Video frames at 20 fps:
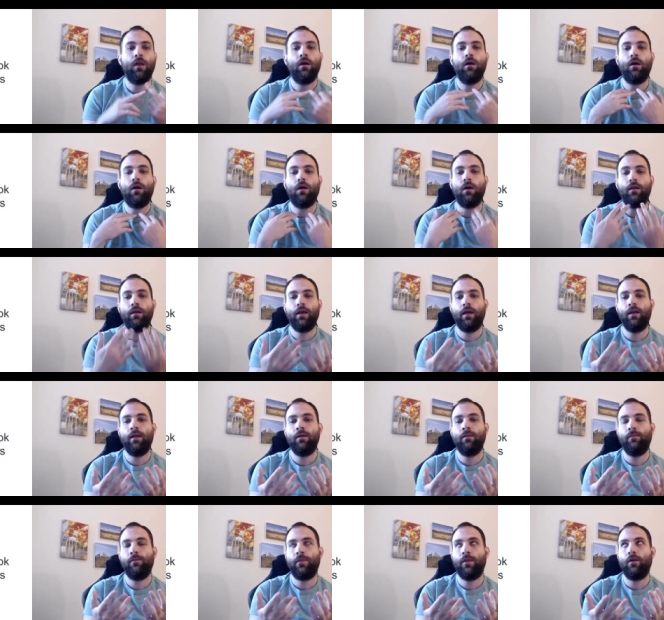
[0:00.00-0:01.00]

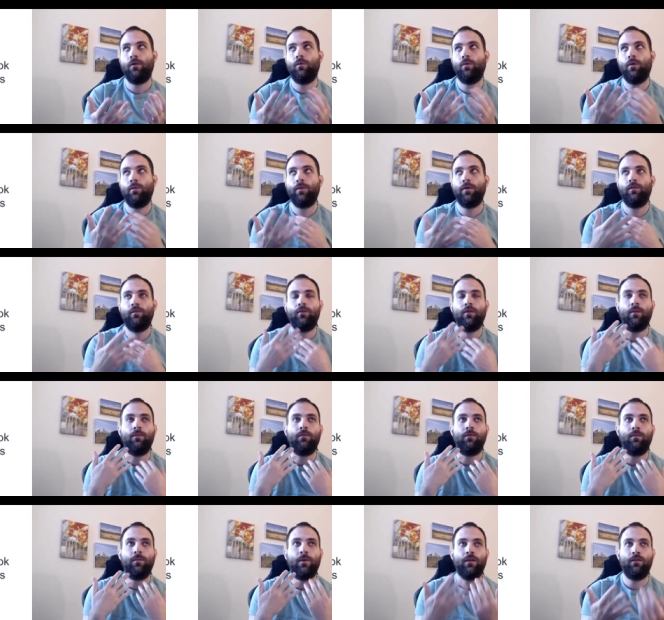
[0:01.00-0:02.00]
Again, there will be some
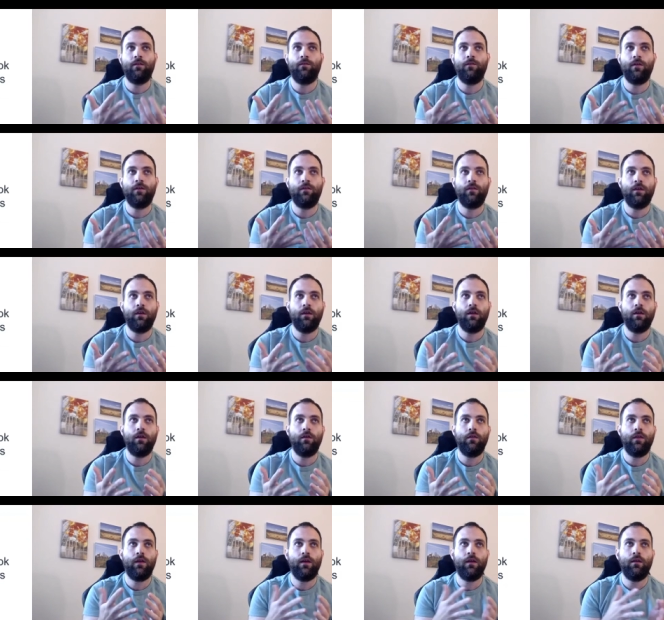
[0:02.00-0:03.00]
specificity here
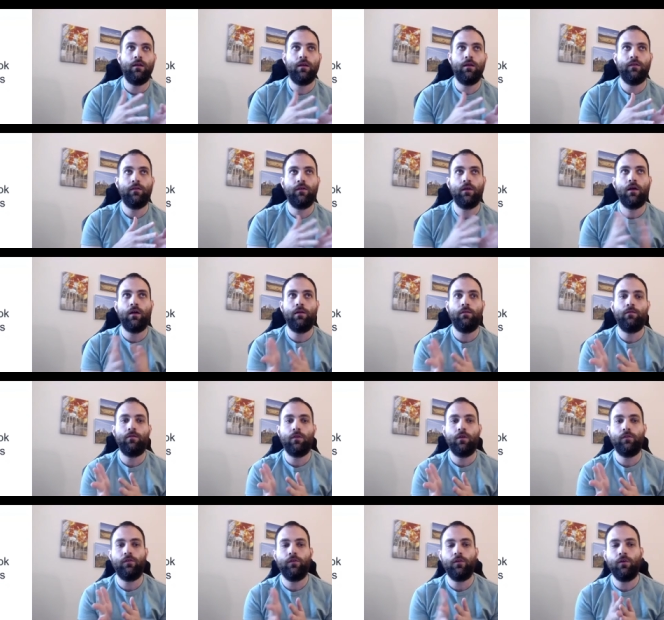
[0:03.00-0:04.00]
that is kind of
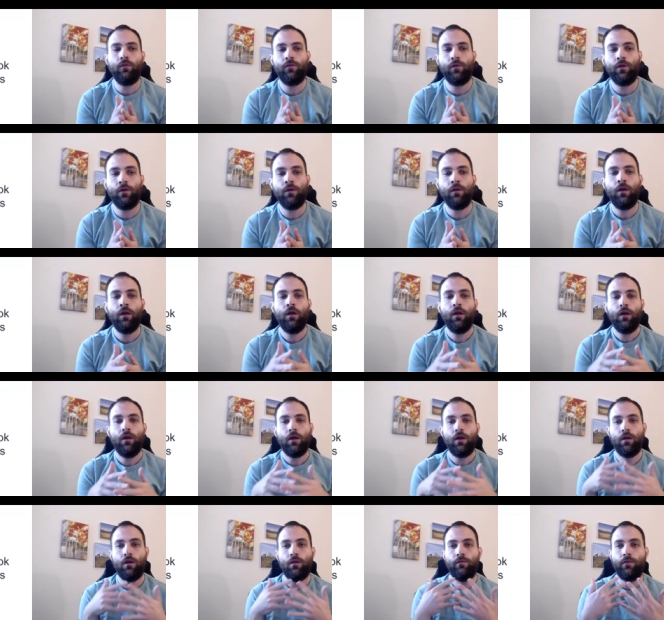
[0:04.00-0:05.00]
glossed over
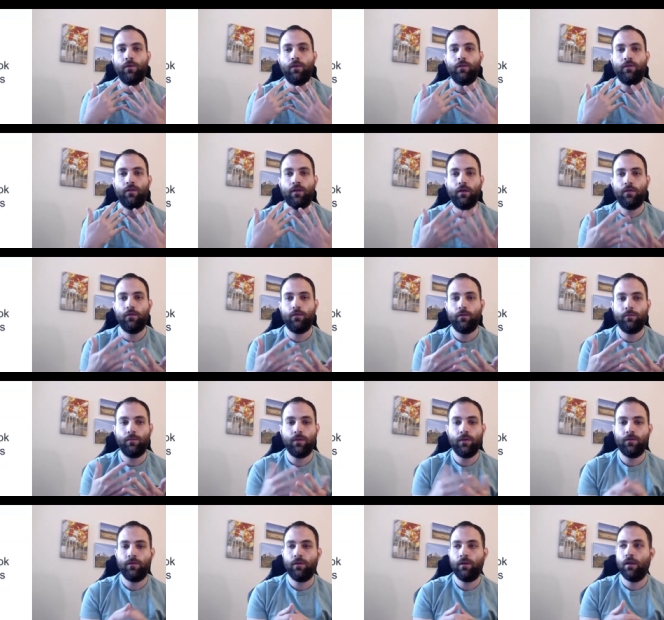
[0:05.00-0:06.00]
uh, for the sake of
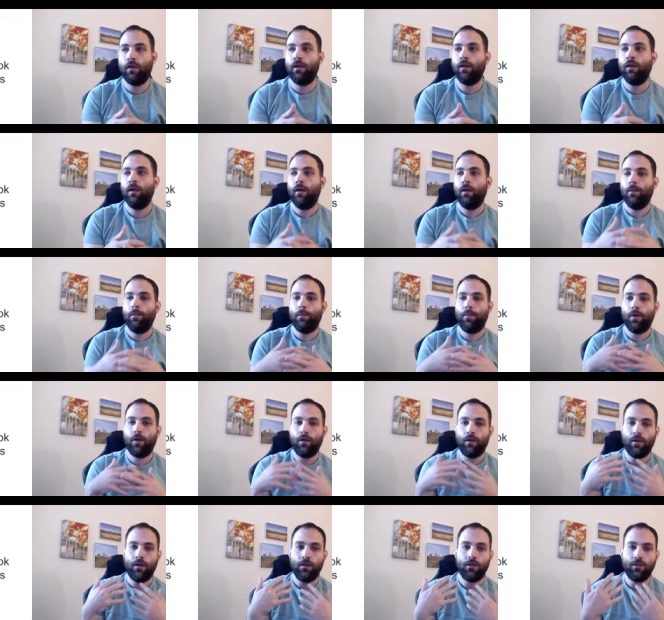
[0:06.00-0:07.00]
simplicity,
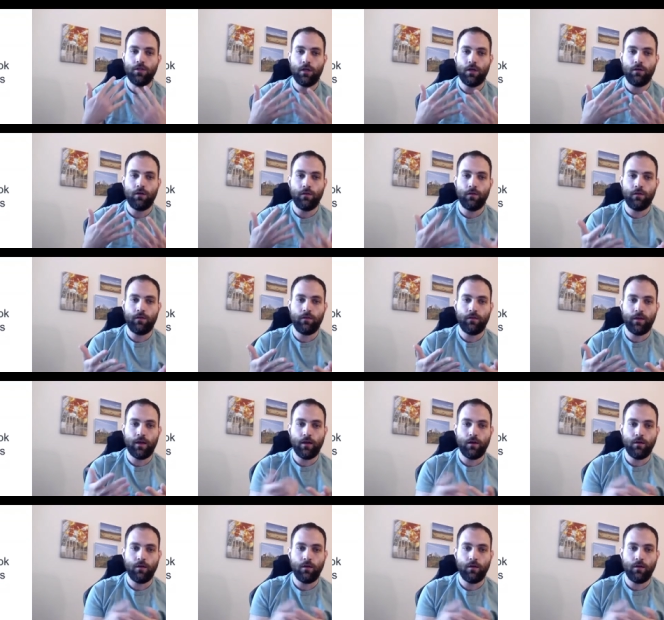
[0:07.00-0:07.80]
but in general, this is how it